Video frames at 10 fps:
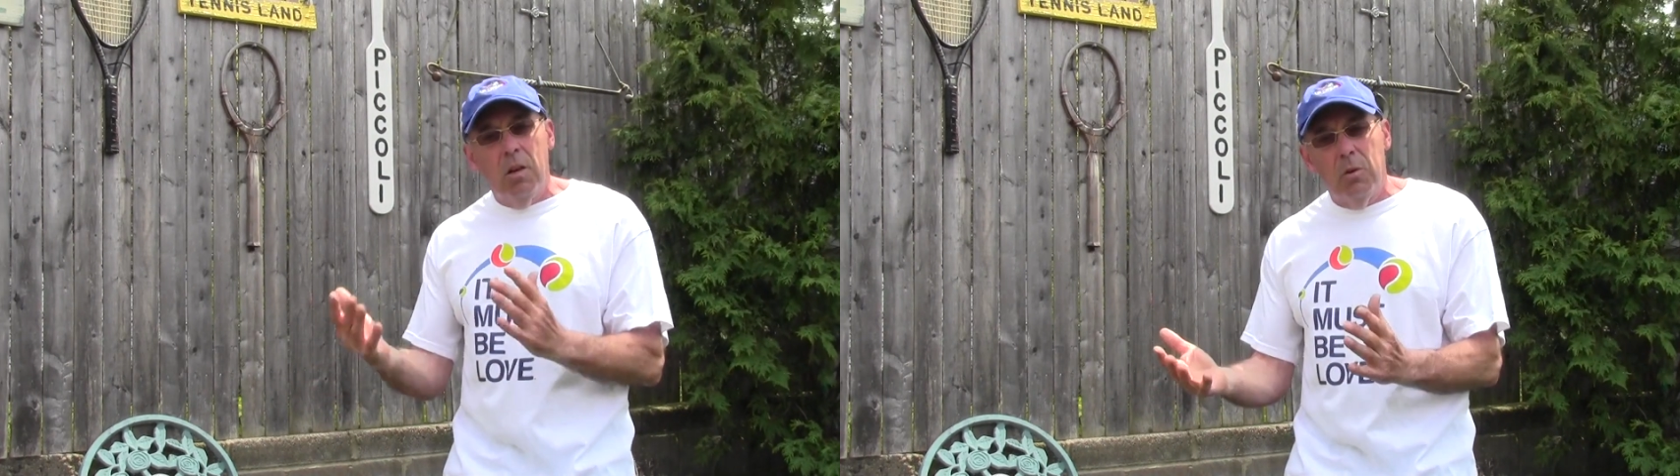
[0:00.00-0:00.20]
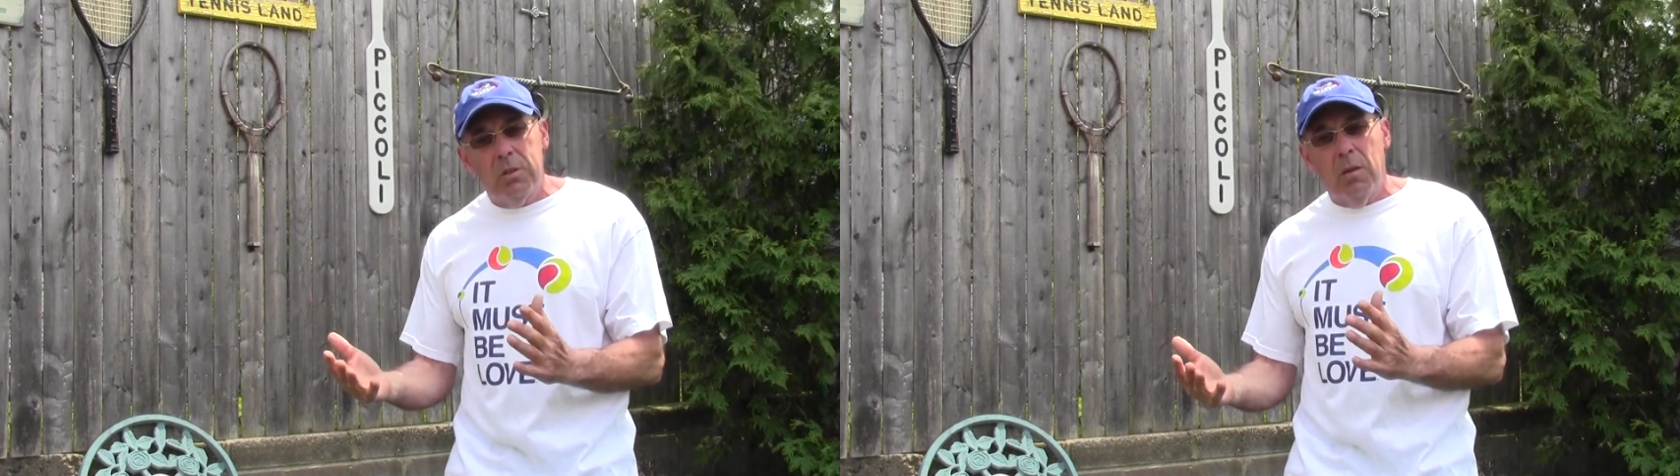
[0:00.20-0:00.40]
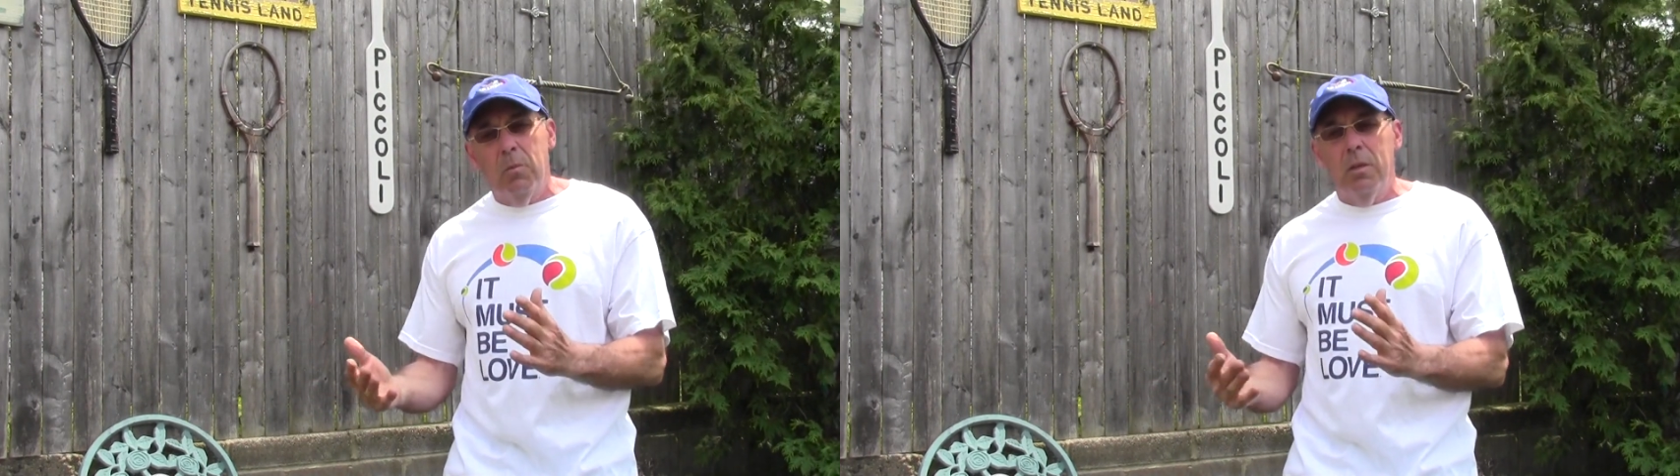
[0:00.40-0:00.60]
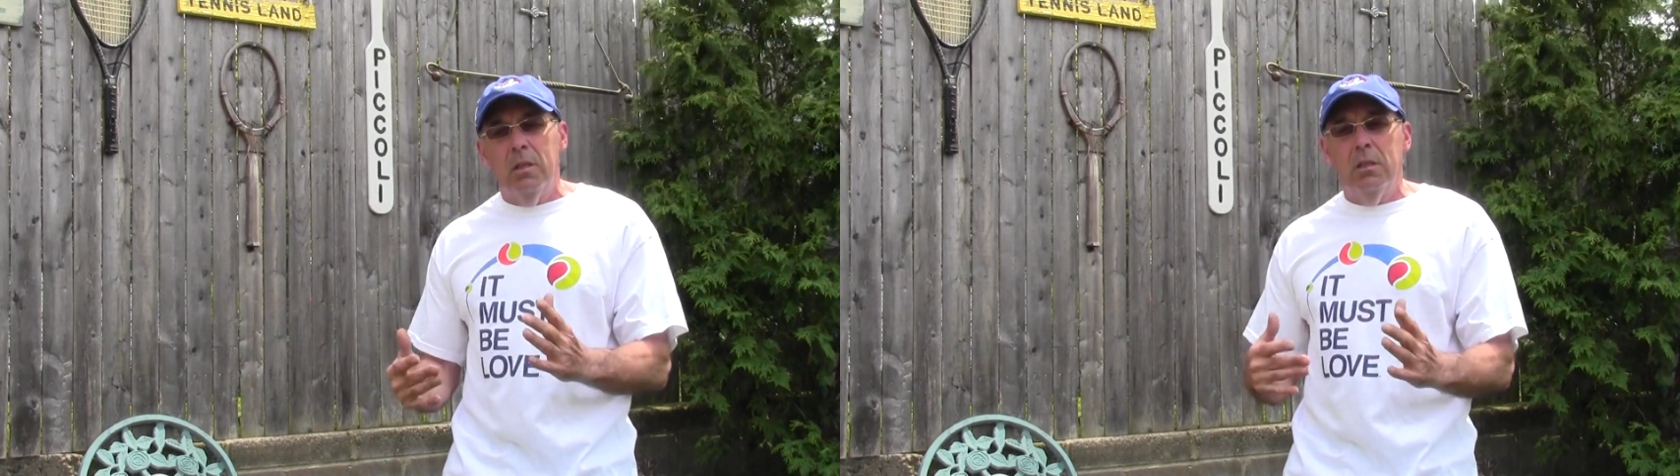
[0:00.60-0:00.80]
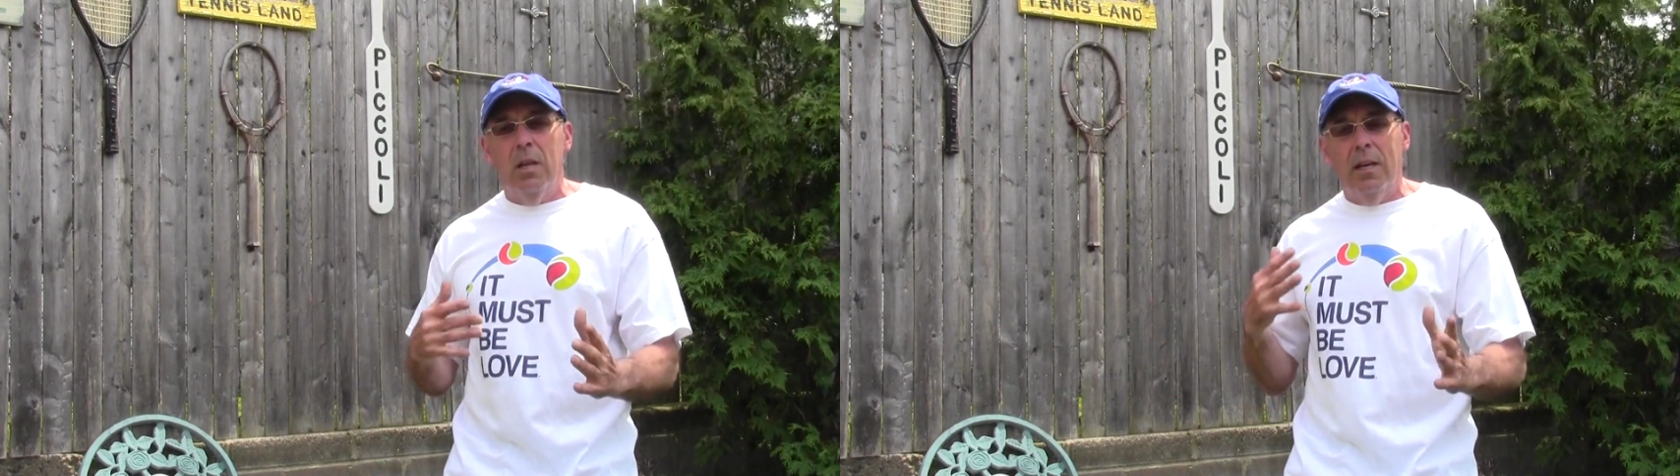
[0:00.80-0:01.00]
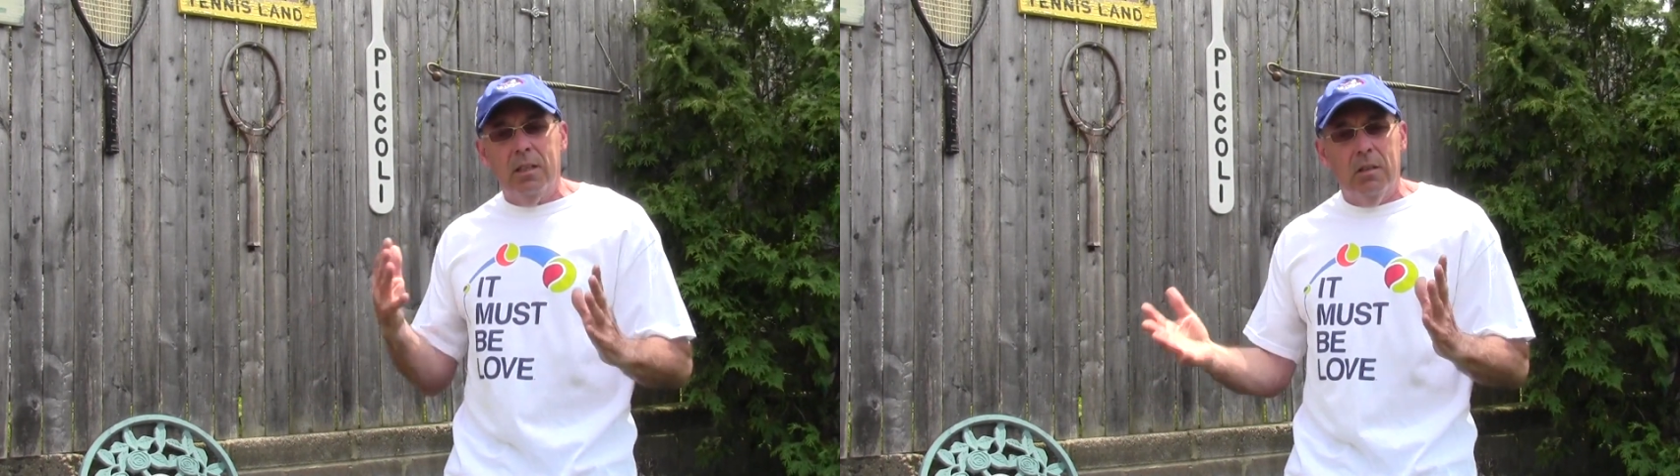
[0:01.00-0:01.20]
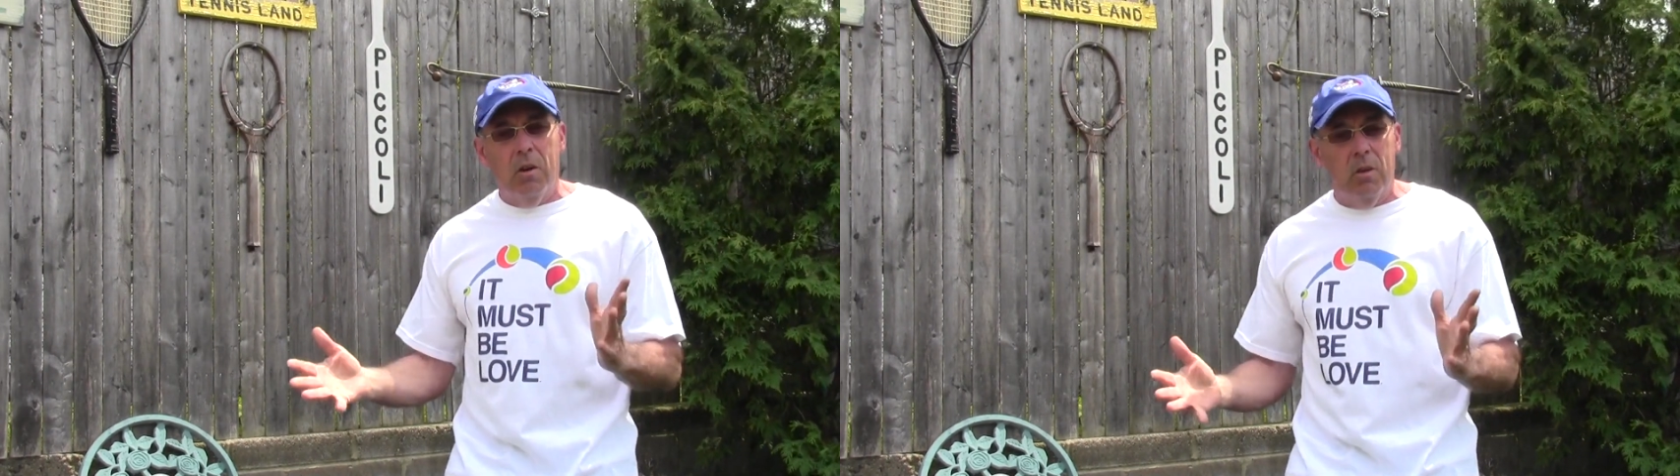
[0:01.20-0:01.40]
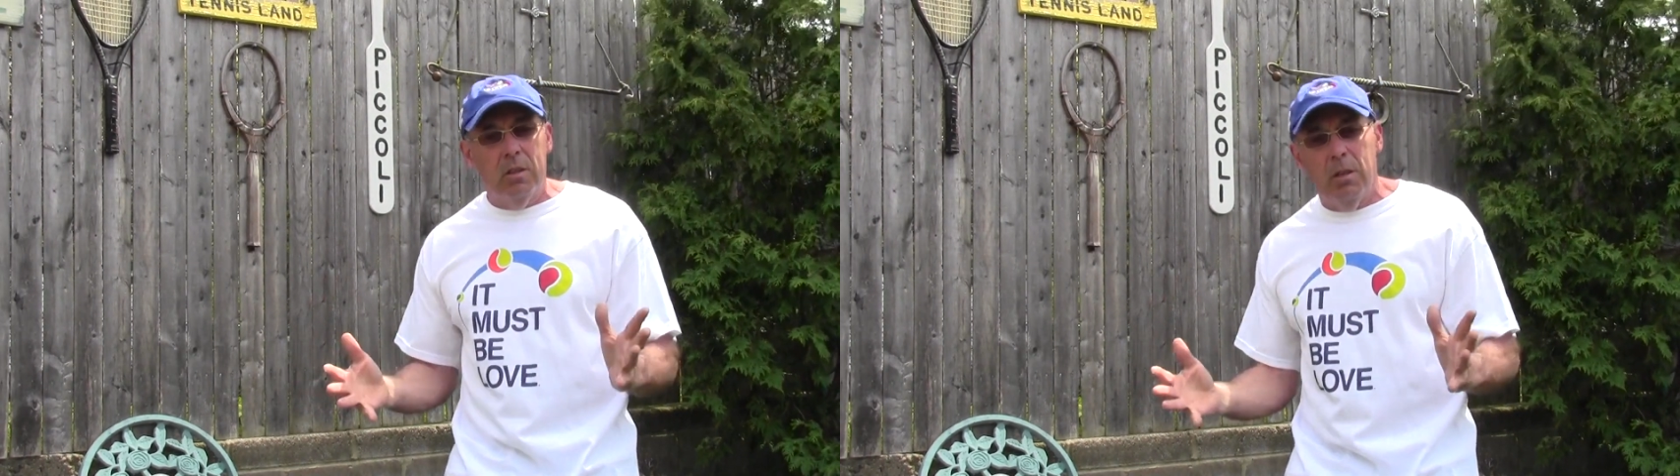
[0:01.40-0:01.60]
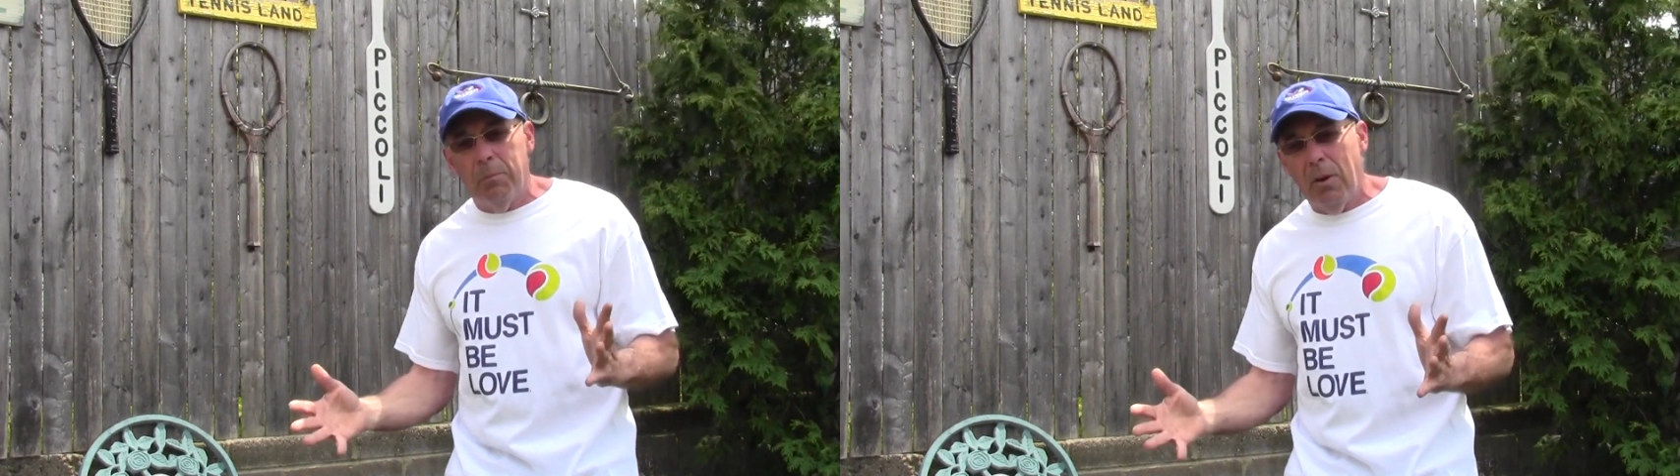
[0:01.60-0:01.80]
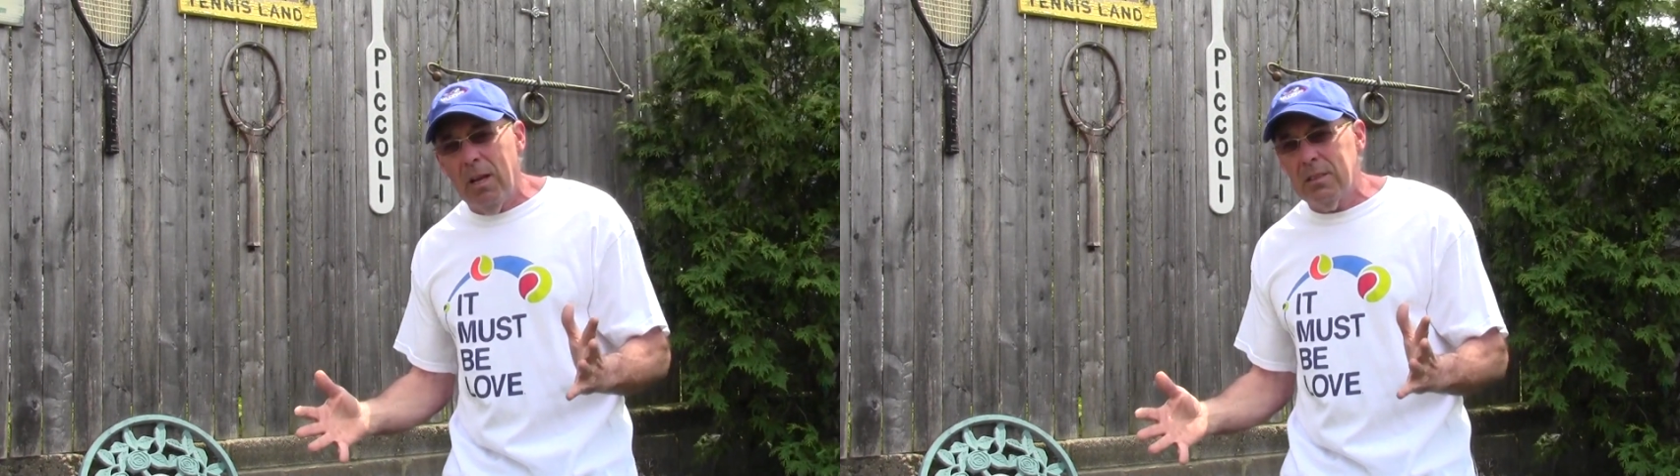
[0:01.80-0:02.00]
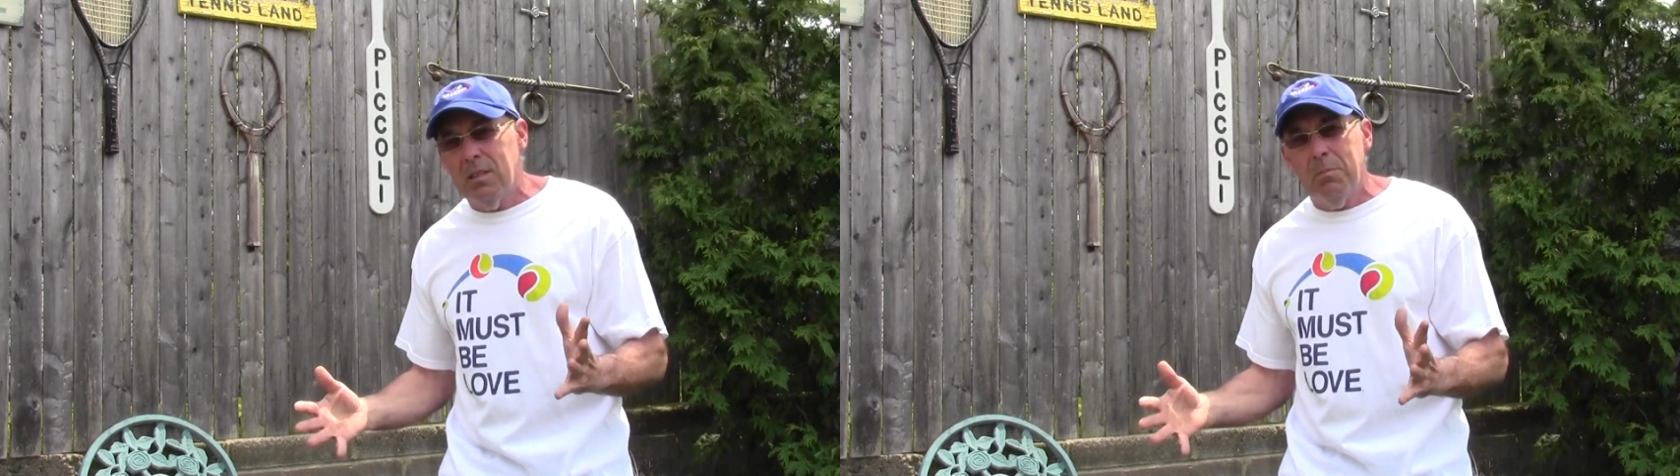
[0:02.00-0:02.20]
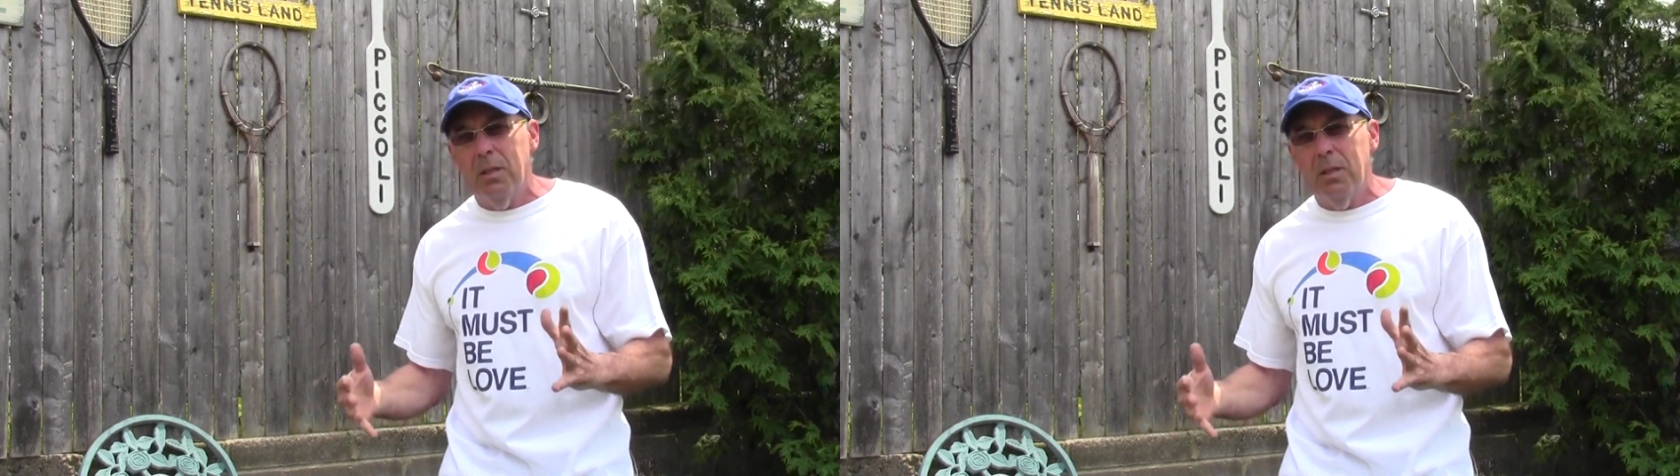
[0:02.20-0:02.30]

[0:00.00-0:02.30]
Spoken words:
know someone and not get hurt in the process.